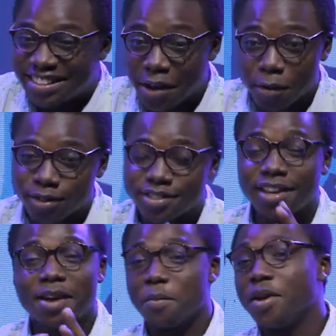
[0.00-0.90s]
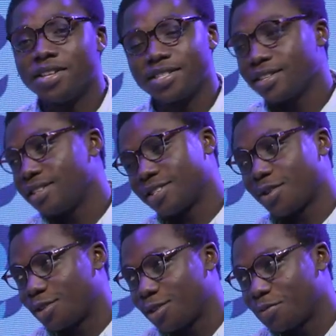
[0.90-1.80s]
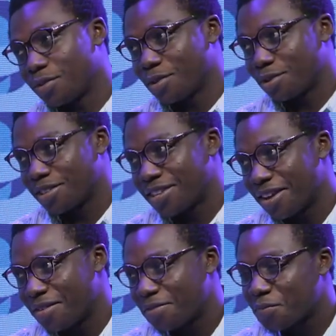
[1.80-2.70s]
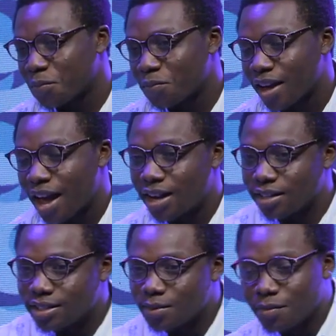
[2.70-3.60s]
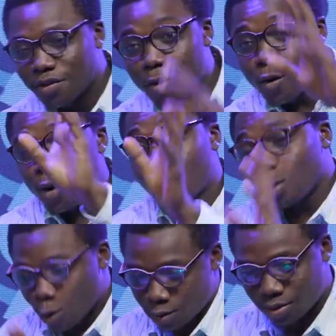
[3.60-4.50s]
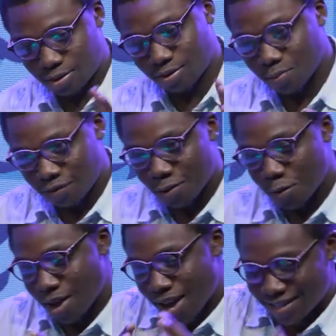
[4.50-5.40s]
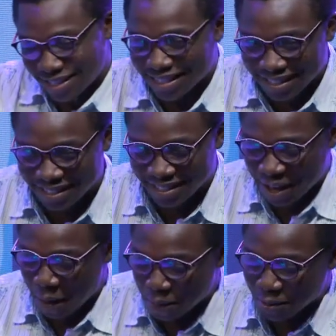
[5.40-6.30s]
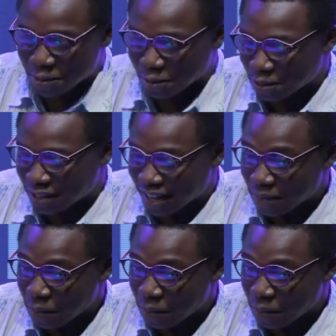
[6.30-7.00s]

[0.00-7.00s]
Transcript: that was an amazing discussion with you, Steph. Thank you. And before we close, before we exit this episode today,